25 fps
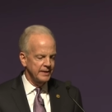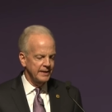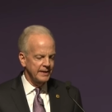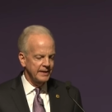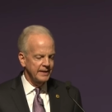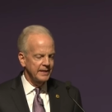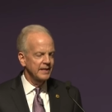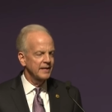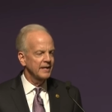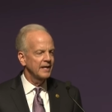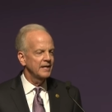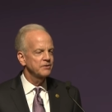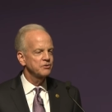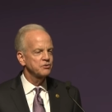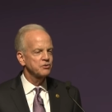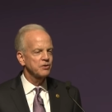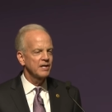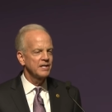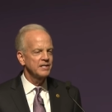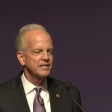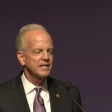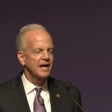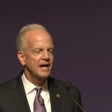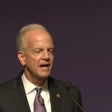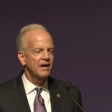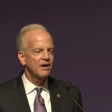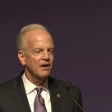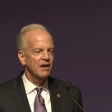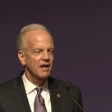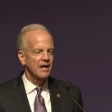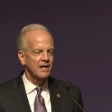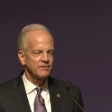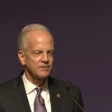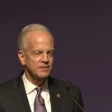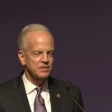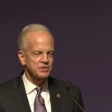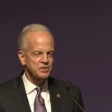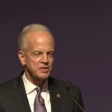And again, I tried to
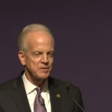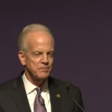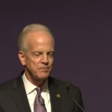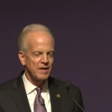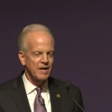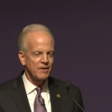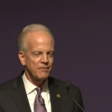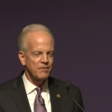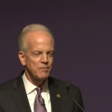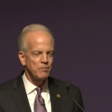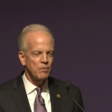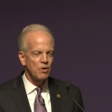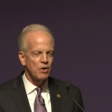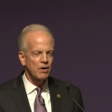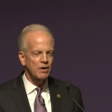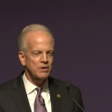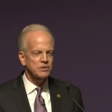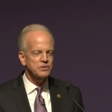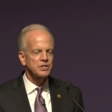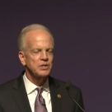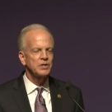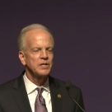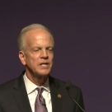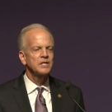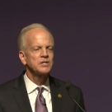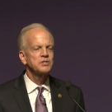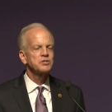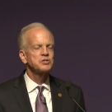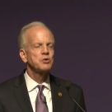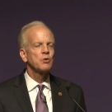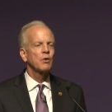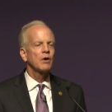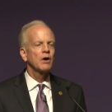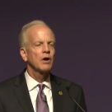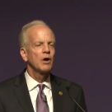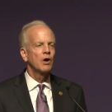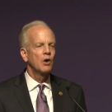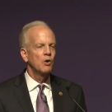outline this in my remarks that it's to
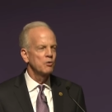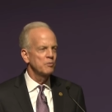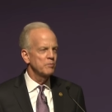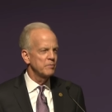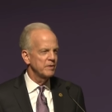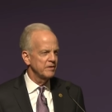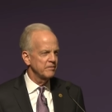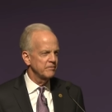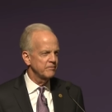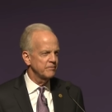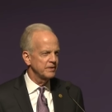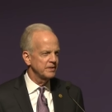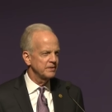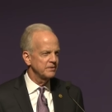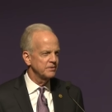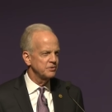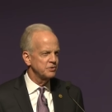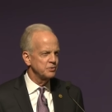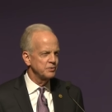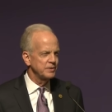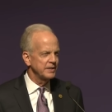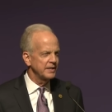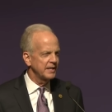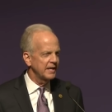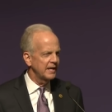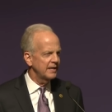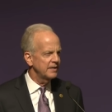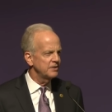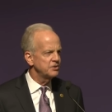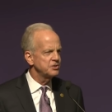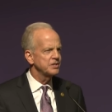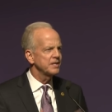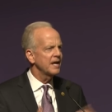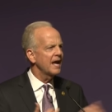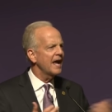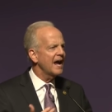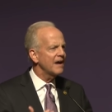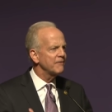our own benefit to engage
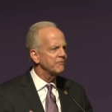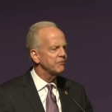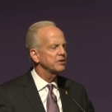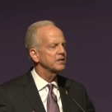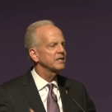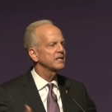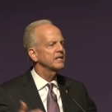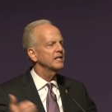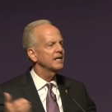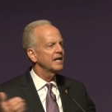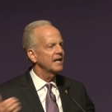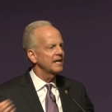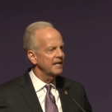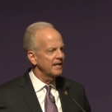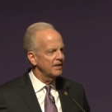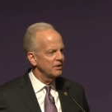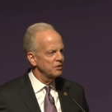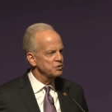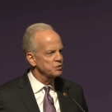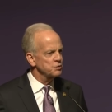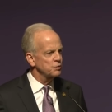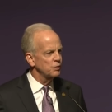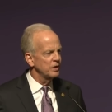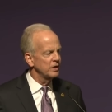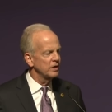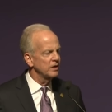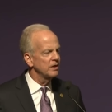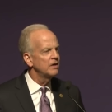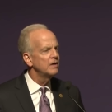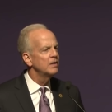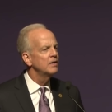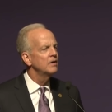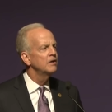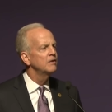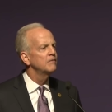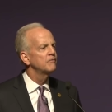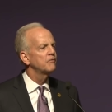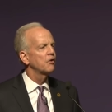in Africa and elsewhere
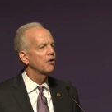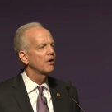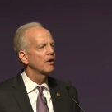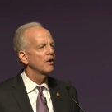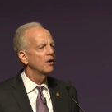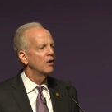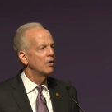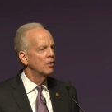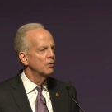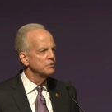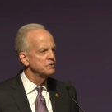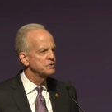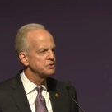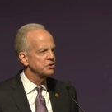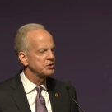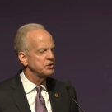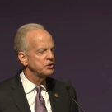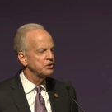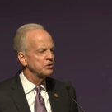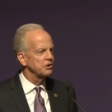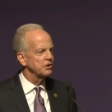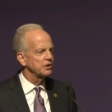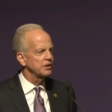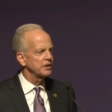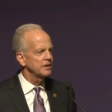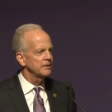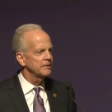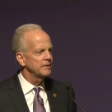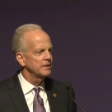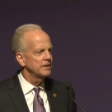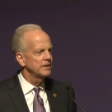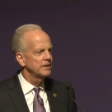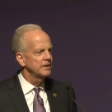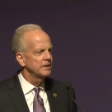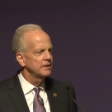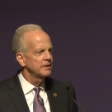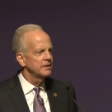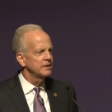for our own security.
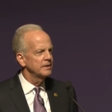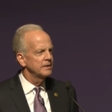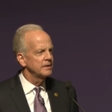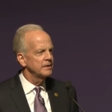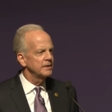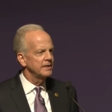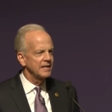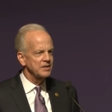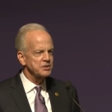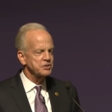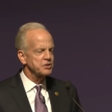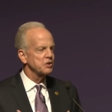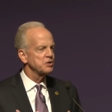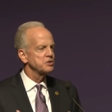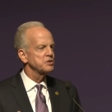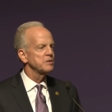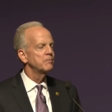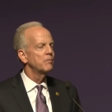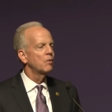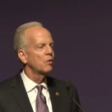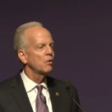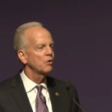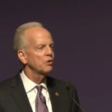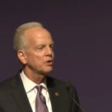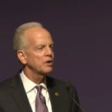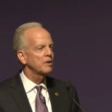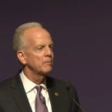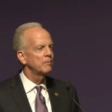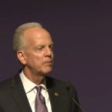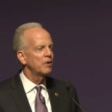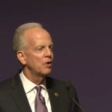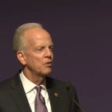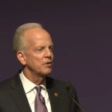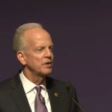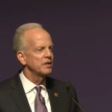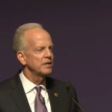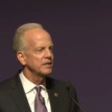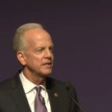Yes, there's a moral
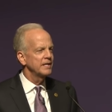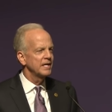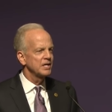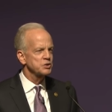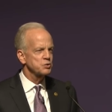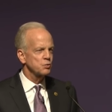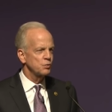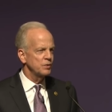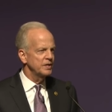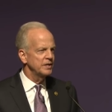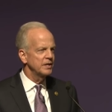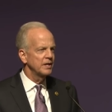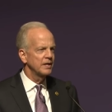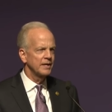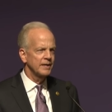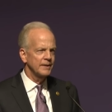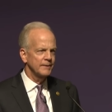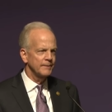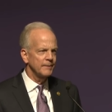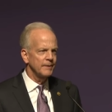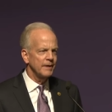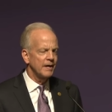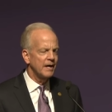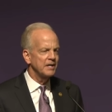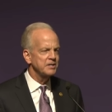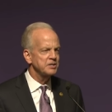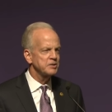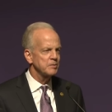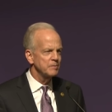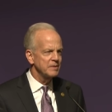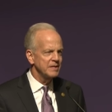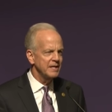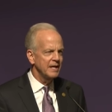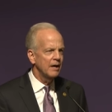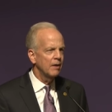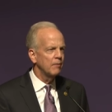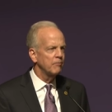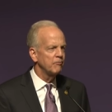component. Yes, we uh, ought to
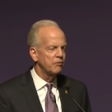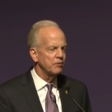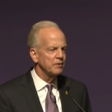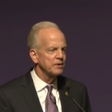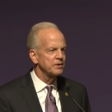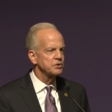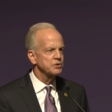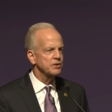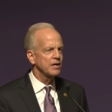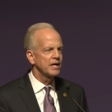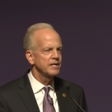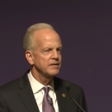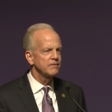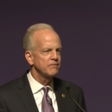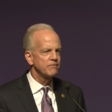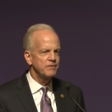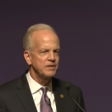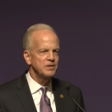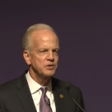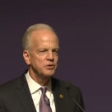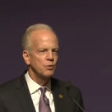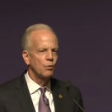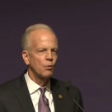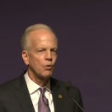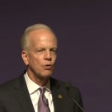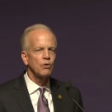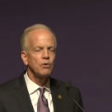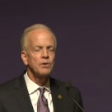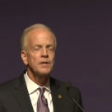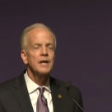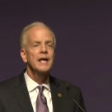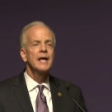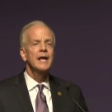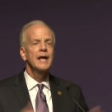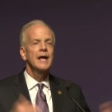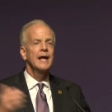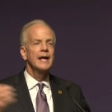be helpful in trying to feed the world.